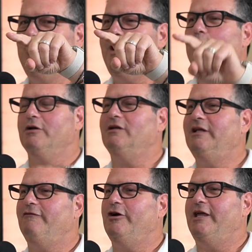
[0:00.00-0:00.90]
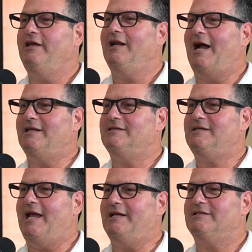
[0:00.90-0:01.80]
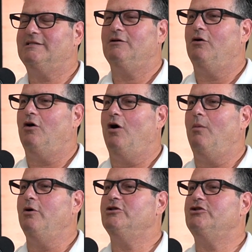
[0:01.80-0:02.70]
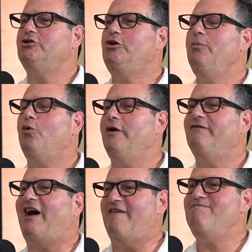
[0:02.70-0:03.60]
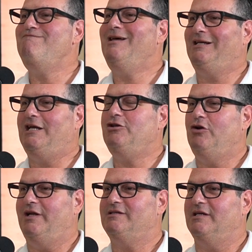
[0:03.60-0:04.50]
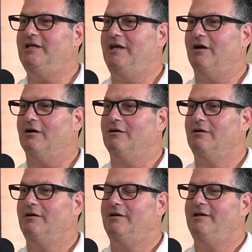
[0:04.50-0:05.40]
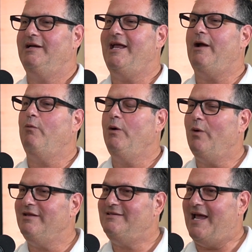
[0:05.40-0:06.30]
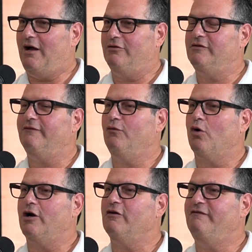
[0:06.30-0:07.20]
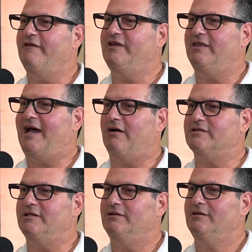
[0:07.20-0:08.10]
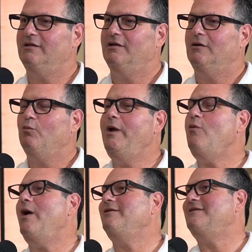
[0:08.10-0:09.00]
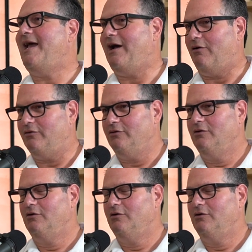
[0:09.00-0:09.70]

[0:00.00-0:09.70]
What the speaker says: we were delivering in the United States almost 2.5 million units a year. And we went down to 450,000. We went down